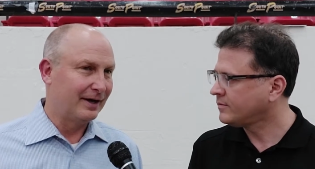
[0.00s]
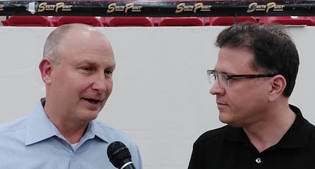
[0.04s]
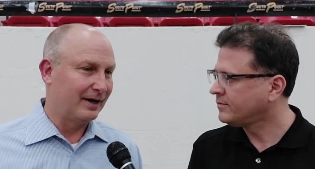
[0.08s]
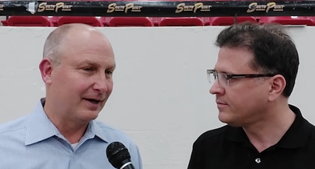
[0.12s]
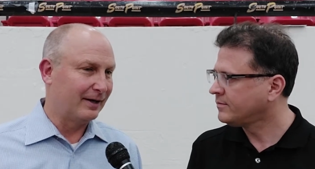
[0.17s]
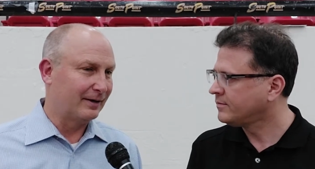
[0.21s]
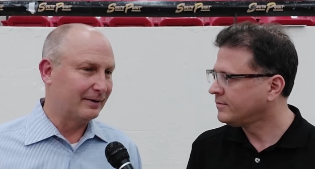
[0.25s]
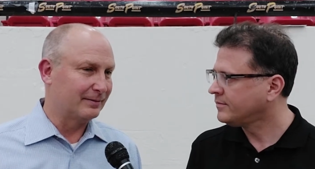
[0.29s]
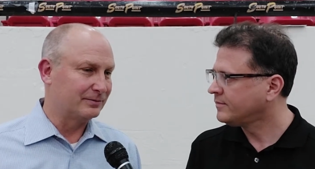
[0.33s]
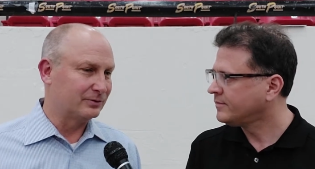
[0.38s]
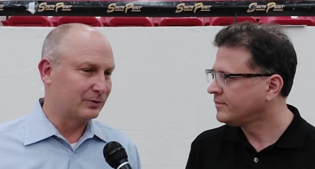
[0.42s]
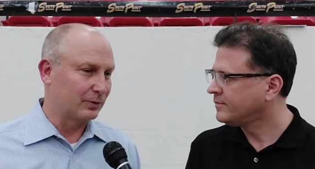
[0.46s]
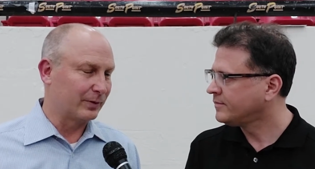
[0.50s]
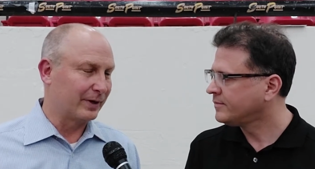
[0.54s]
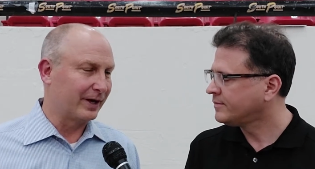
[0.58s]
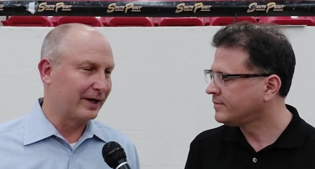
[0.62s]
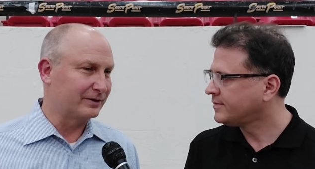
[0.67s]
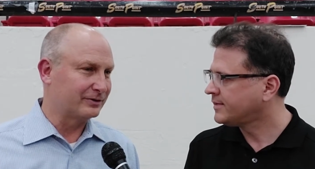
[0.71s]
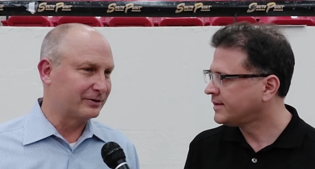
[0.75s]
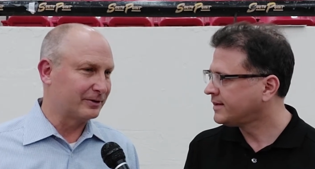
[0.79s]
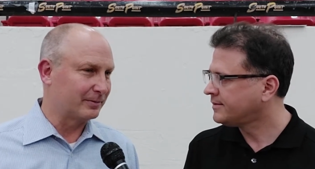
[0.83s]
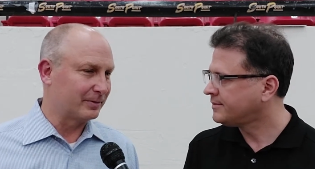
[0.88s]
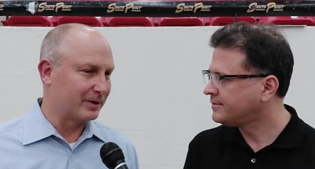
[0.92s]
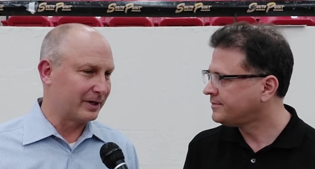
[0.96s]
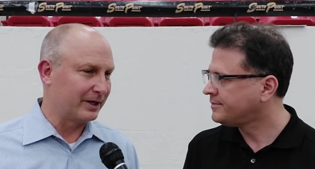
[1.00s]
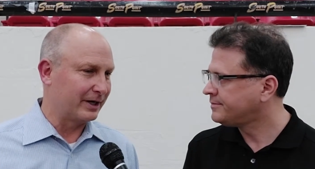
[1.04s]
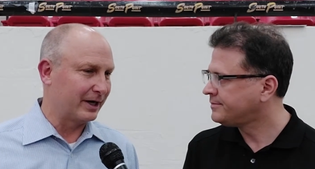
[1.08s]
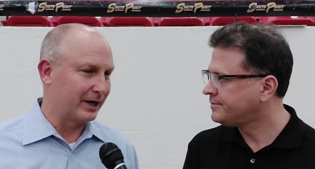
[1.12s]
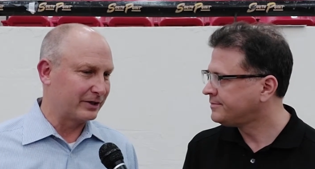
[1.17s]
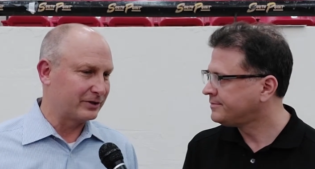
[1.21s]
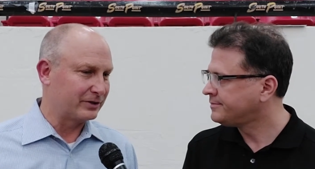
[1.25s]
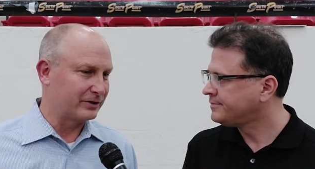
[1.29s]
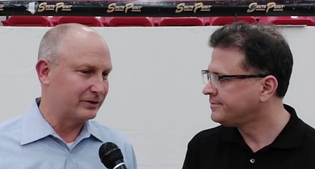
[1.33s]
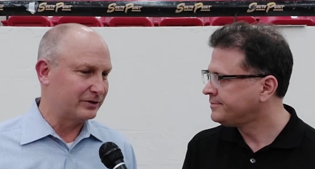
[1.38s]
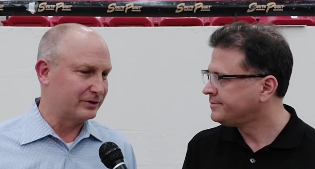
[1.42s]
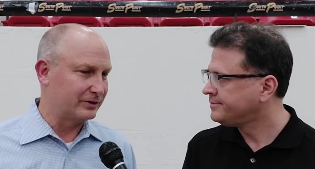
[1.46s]
Speaker 1: Uh, so we had some
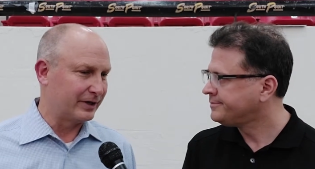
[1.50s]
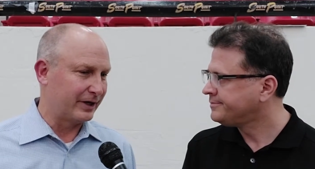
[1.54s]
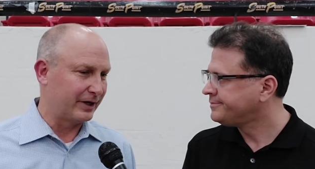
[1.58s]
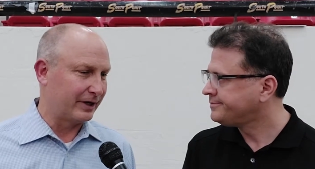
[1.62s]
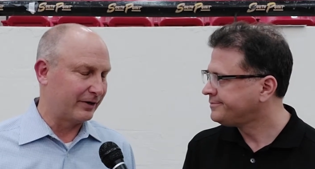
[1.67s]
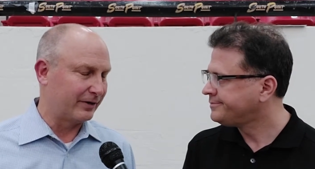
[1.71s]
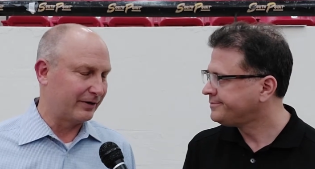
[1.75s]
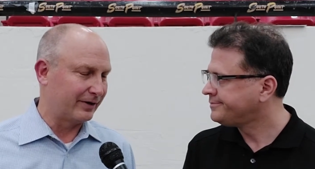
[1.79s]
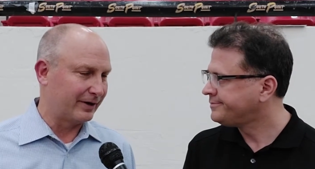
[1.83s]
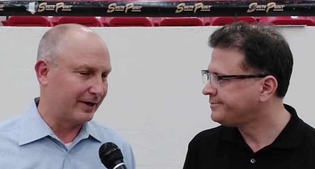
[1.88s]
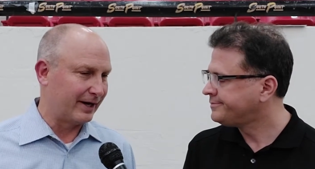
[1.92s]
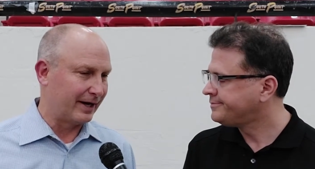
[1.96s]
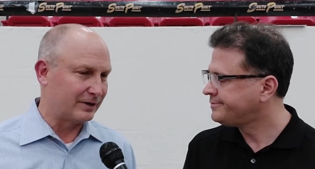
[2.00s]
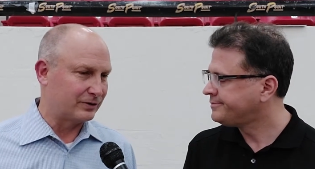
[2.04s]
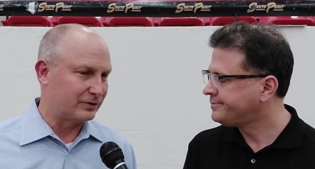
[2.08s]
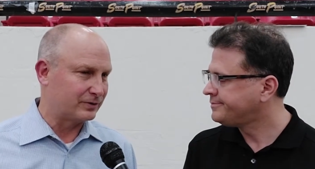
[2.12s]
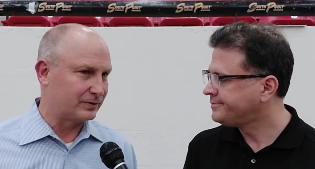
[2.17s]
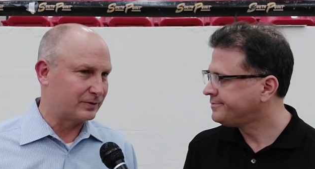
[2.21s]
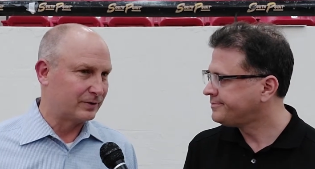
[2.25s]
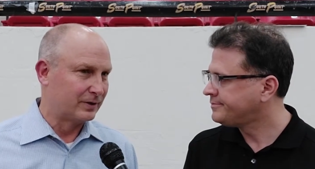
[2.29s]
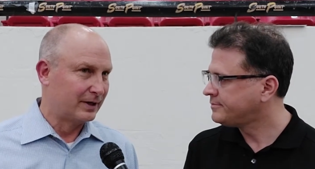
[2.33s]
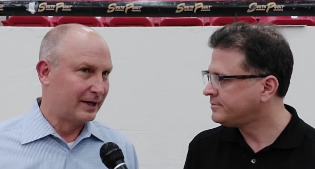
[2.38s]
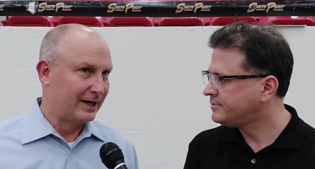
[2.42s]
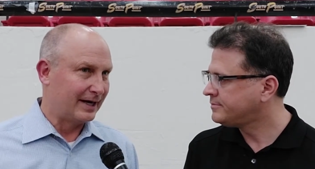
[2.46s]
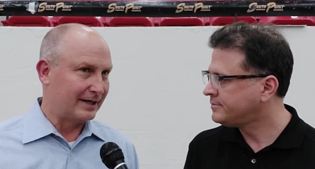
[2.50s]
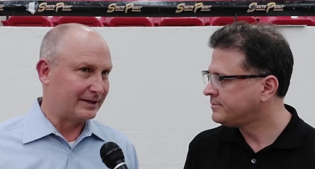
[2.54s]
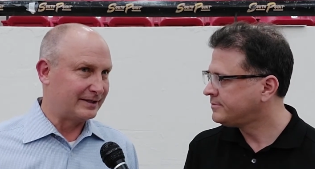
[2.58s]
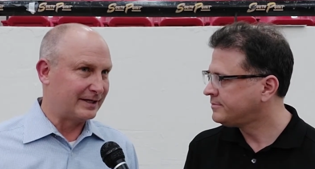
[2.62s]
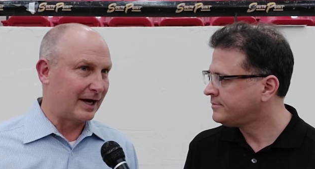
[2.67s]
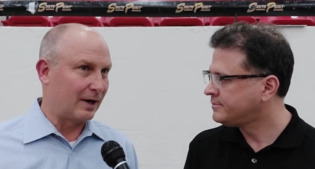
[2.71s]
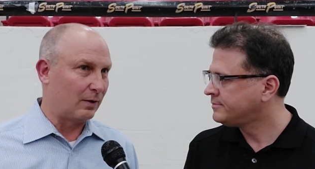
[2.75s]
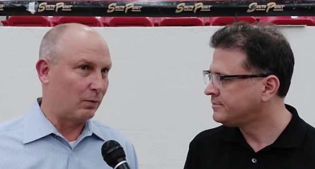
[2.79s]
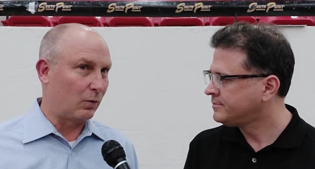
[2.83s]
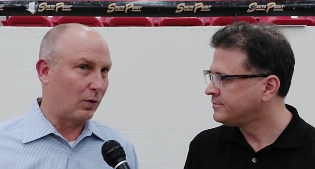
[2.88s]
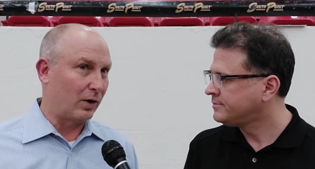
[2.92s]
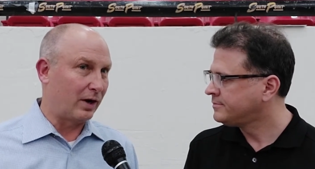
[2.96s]
connections there. And as as
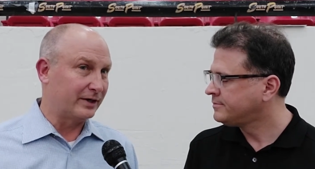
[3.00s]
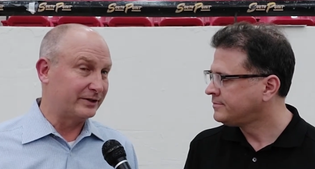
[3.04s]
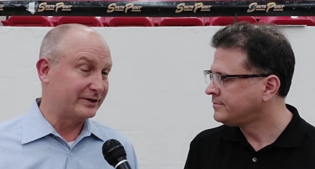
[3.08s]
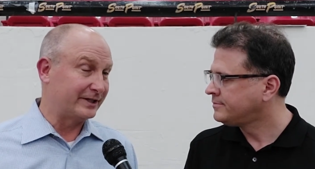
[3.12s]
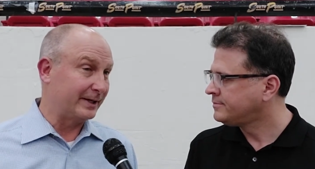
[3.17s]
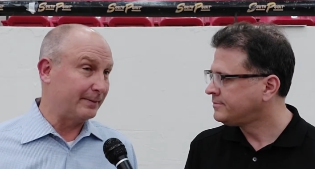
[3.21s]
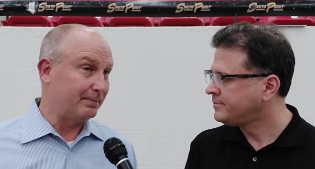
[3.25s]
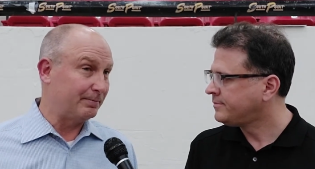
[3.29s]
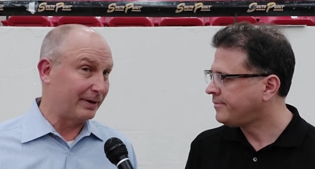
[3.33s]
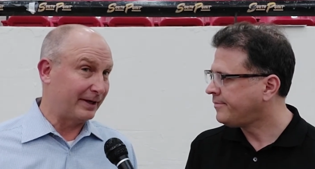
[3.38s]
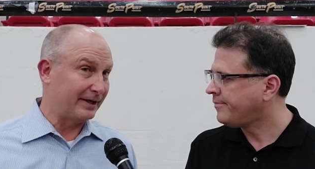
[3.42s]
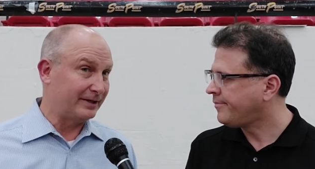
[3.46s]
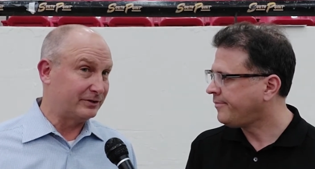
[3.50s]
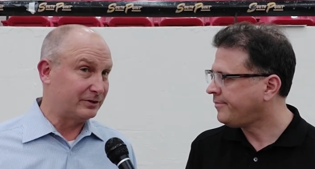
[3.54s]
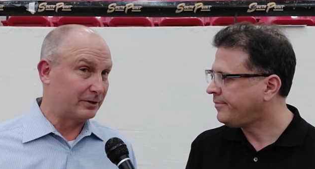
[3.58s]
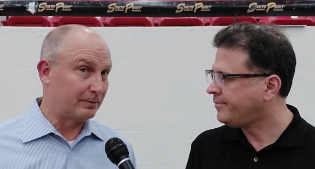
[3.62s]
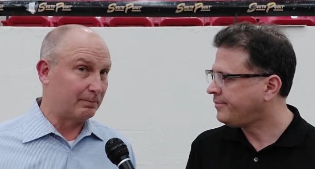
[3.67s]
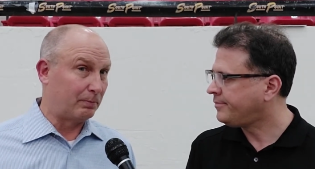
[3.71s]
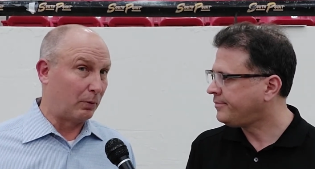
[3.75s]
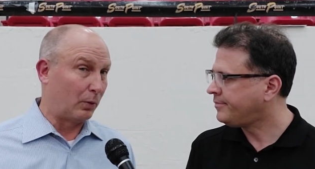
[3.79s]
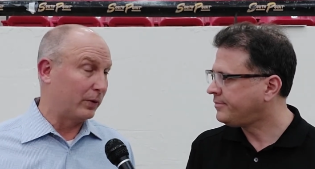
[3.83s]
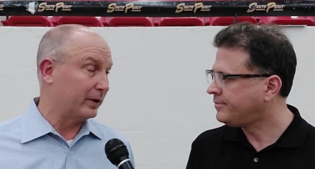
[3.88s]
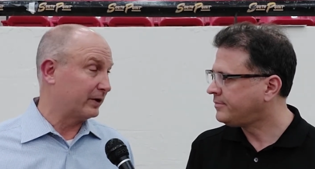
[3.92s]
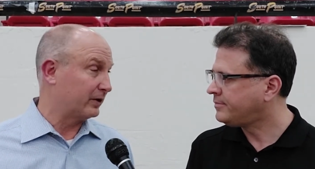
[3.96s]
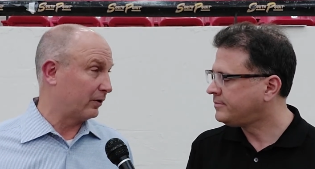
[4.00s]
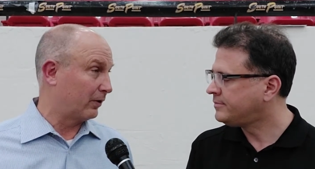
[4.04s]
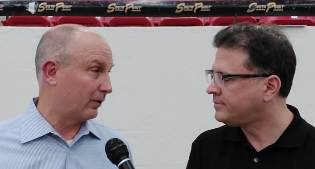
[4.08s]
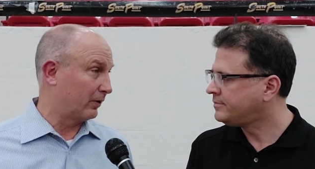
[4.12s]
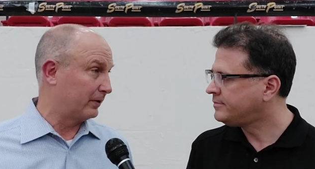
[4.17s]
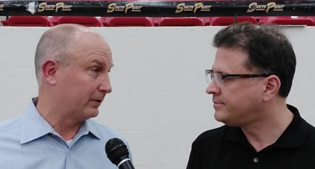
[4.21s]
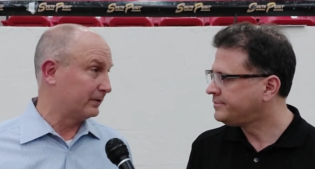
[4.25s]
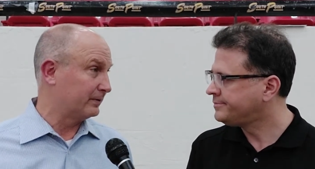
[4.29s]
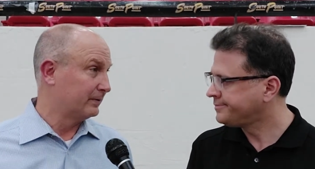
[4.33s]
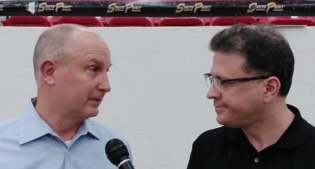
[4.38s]
I watched, he played some point guard.